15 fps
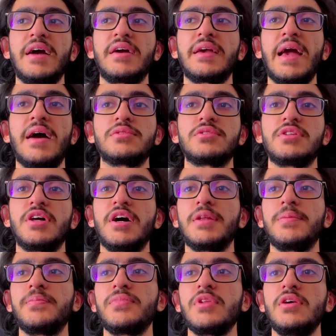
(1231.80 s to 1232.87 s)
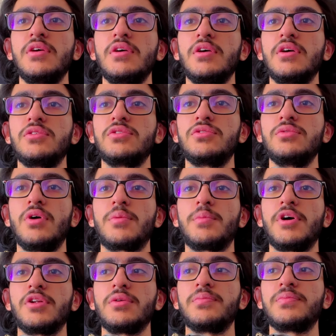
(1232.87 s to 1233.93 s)
outline to our
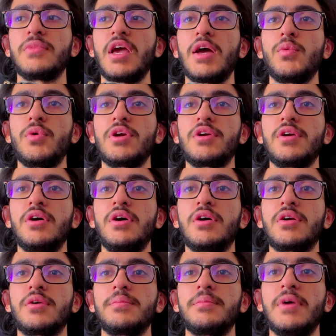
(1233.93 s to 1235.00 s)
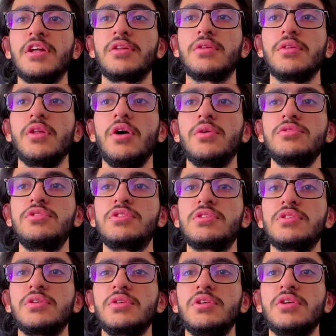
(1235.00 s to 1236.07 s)
model. And when our model loads,
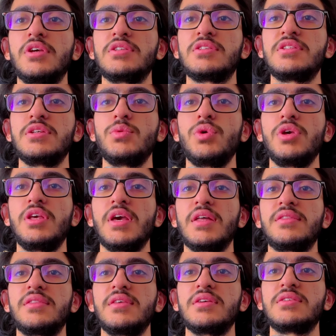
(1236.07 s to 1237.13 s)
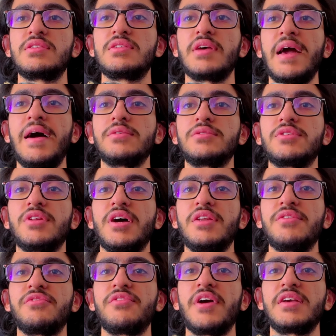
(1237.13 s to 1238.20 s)
you can see we get this outline
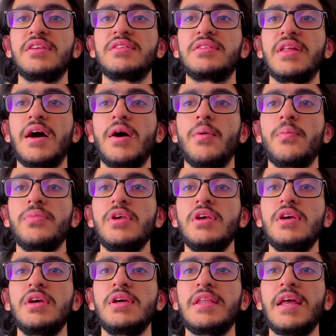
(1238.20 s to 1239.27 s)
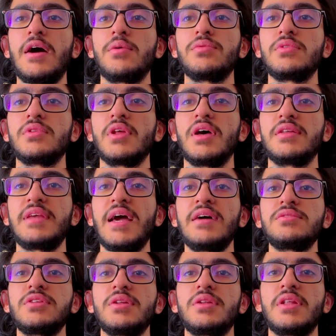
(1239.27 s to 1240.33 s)
effect now. Now the
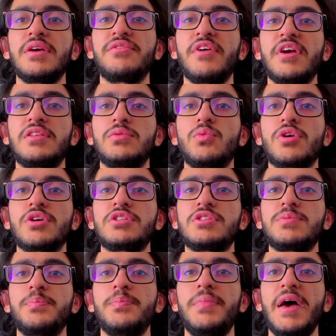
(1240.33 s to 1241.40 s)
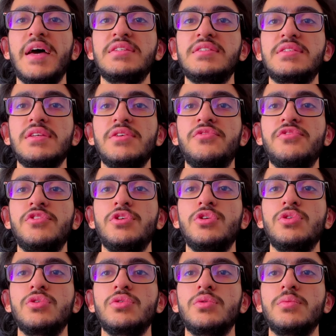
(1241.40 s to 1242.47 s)
outline effect works best if
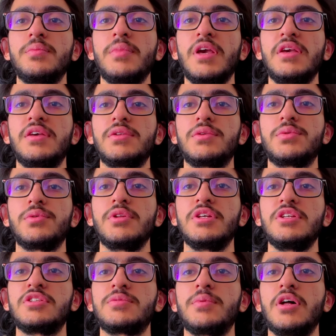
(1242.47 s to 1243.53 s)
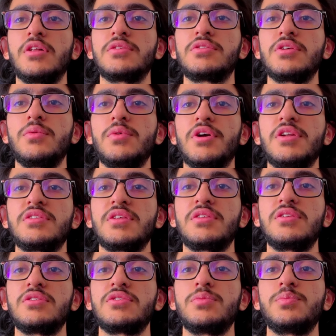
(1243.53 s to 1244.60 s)
you make it really small, so we're gonna set this
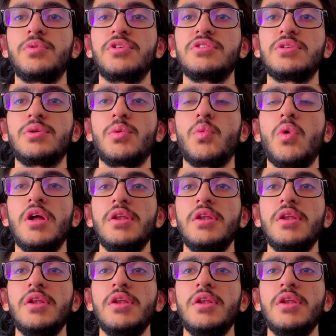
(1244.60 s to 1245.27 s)
to 0.01,